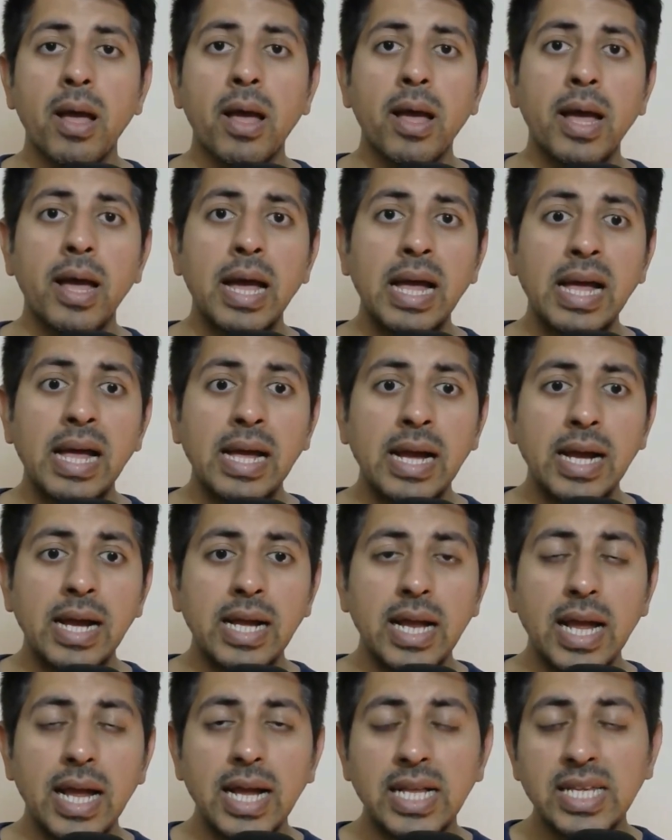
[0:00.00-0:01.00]
It's
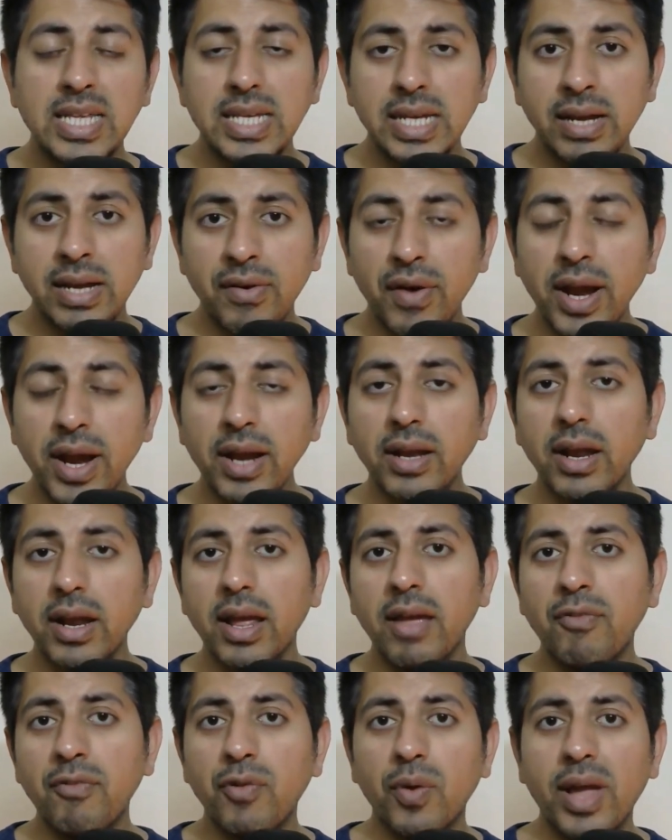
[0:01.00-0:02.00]
great if you
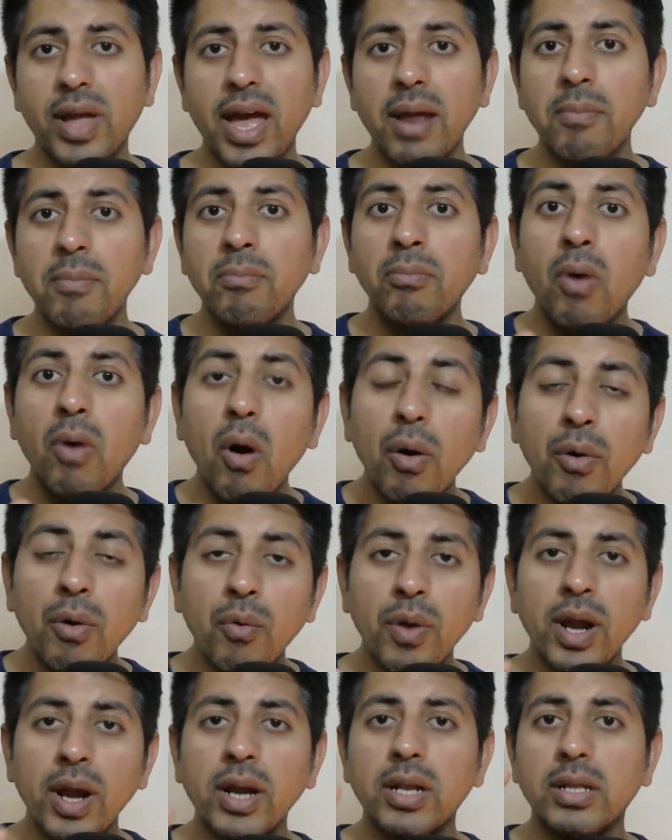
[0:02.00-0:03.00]
can moderate
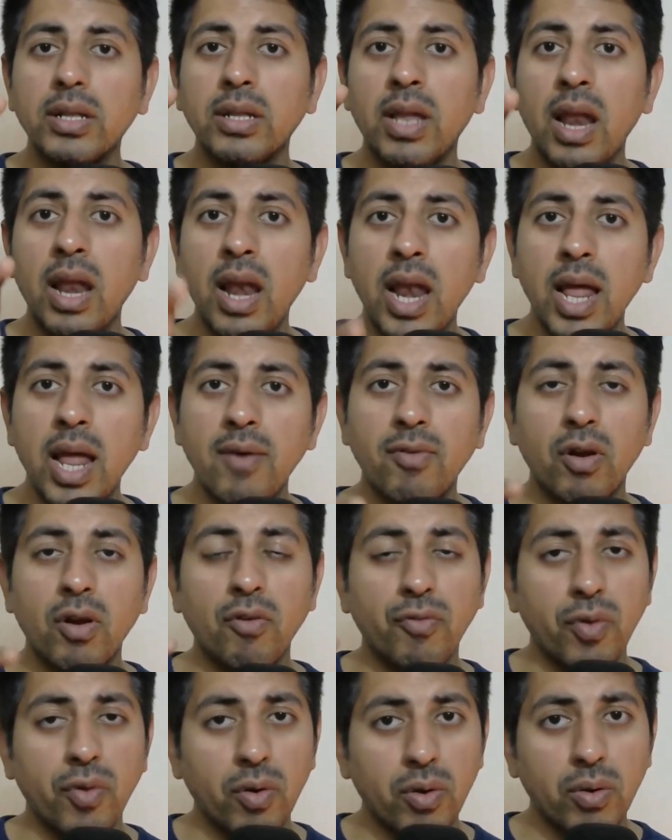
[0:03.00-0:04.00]
the level of your
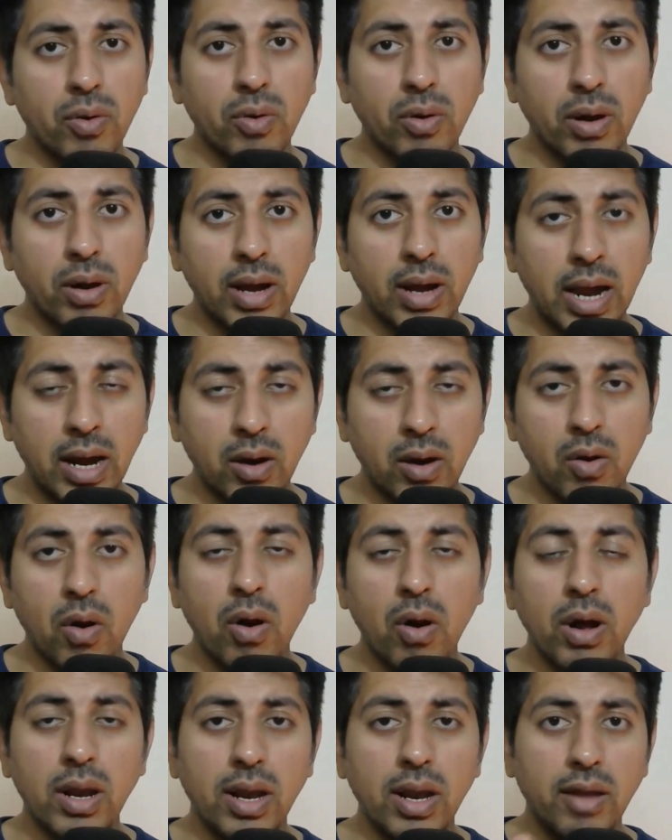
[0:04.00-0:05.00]
alcohol. If
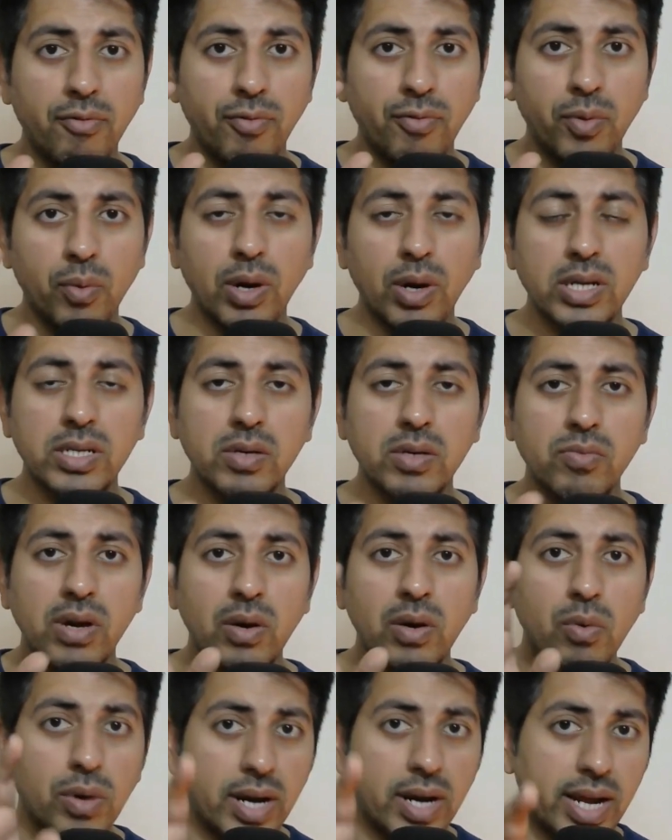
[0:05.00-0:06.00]
you are someone who takes
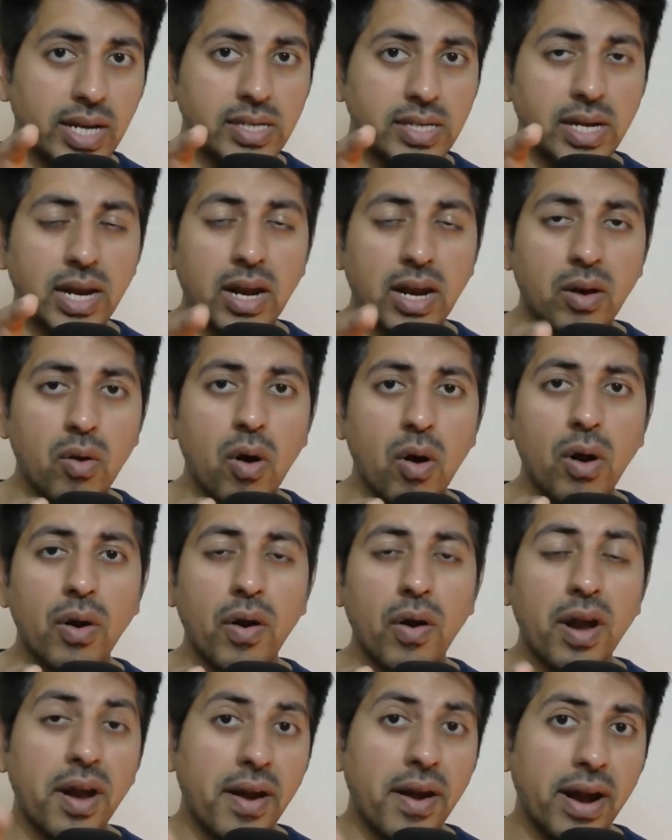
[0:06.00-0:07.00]
an alcohol on a regular
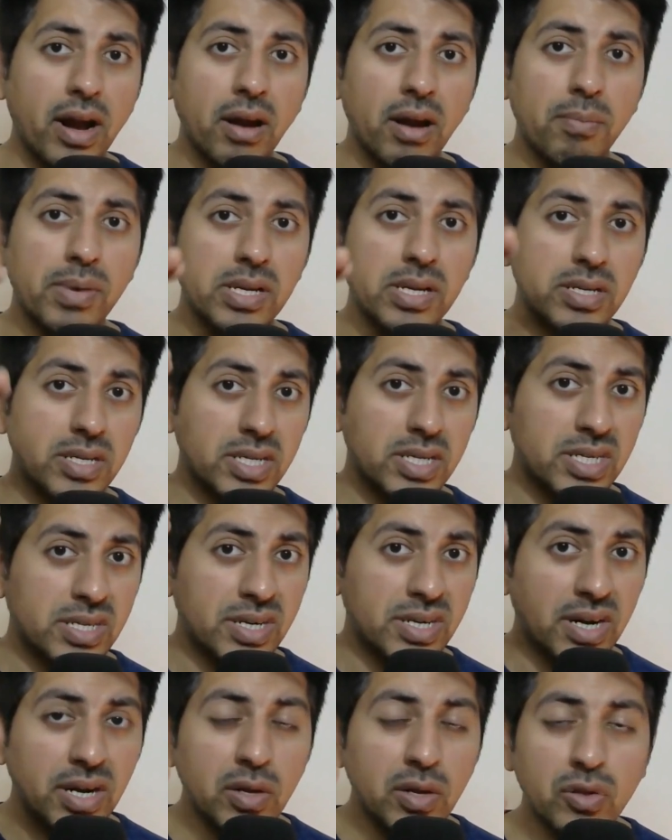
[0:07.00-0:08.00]
basis, reduce the
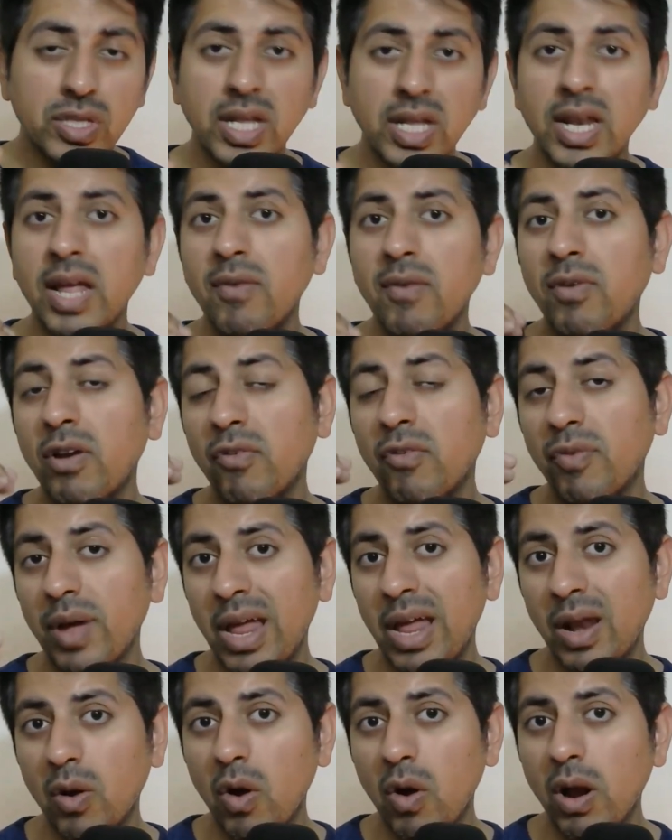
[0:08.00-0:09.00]
level of alcohol
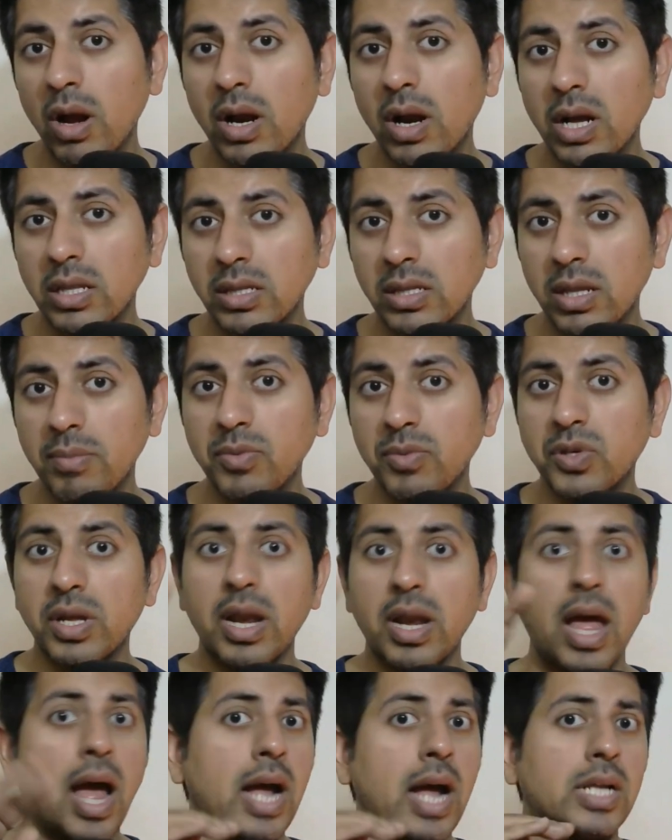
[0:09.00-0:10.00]
consumption and
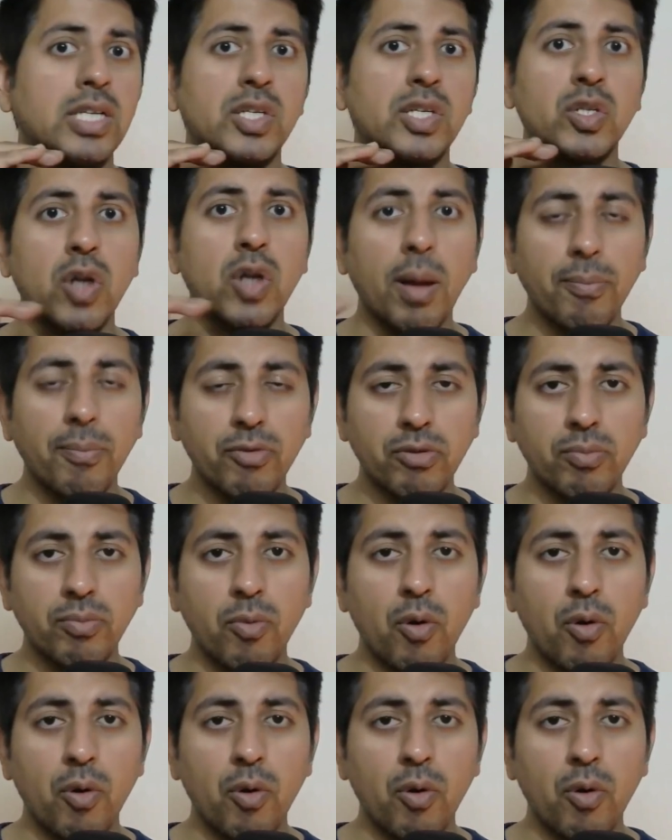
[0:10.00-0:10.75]
stop smoking.